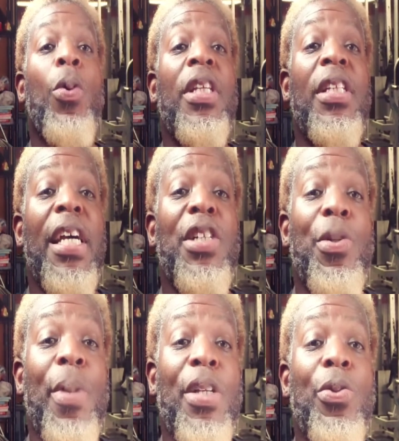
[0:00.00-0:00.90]
What the
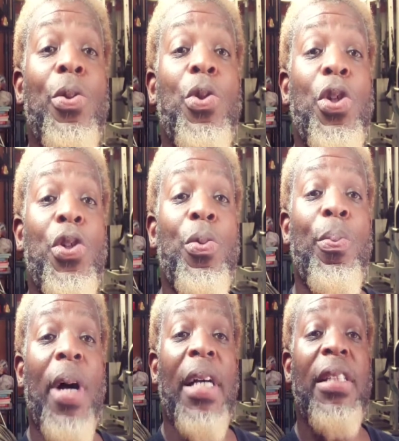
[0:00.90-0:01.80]
detrimental nutritional
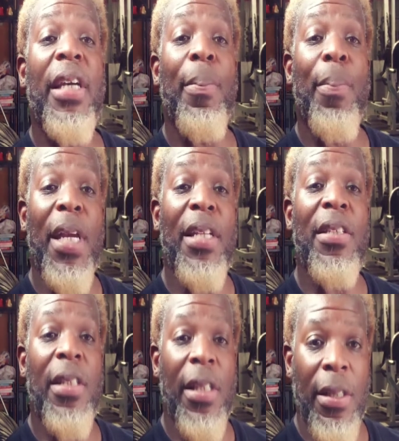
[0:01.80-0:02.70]
mindset
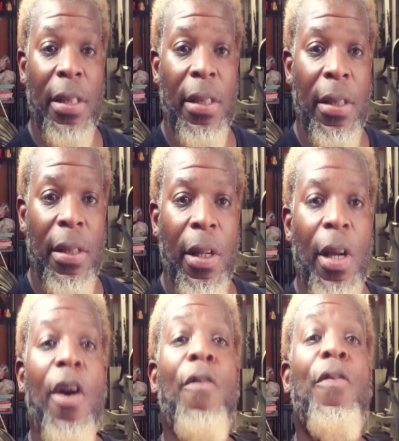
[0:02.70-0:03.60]
means is,
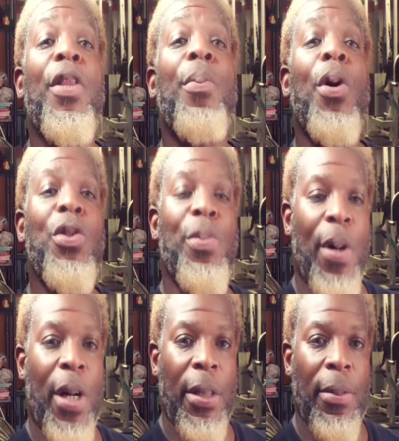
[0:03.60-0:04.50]
for the most
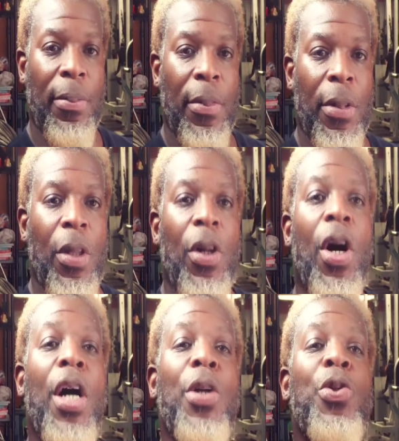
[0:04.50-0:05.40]
part,
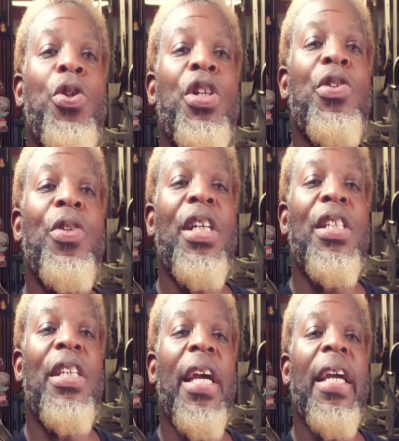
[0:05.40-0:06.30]
our nutritional
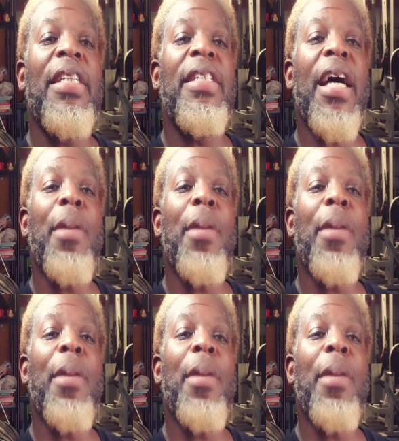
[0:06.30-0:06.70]
intake is